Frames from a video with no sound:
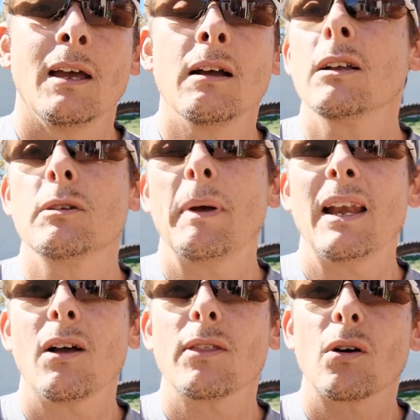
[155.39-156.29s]

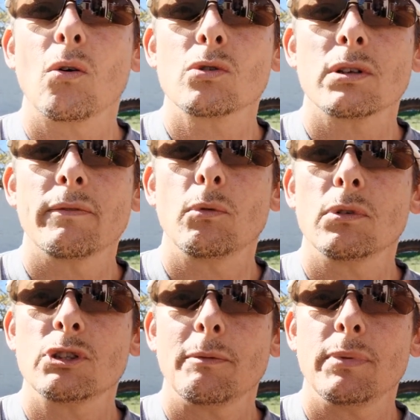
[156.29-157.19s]
depending on the course of the World
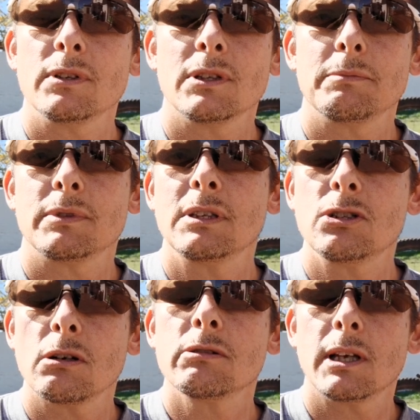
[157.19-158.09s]
Championships, he
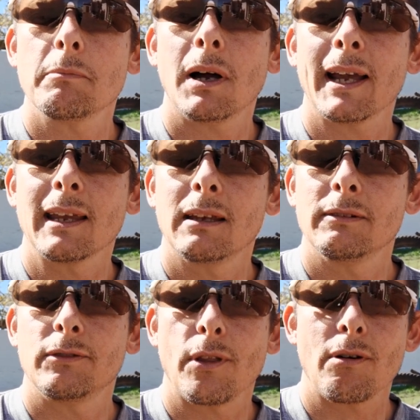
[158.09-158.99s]
chose that bike
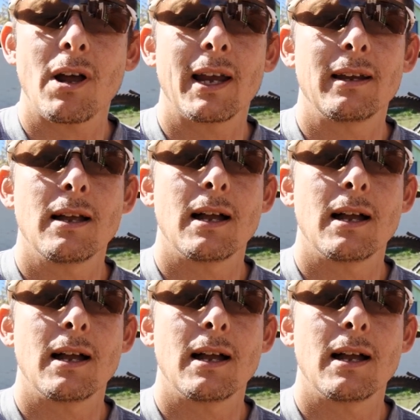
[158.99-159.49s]
for the ride.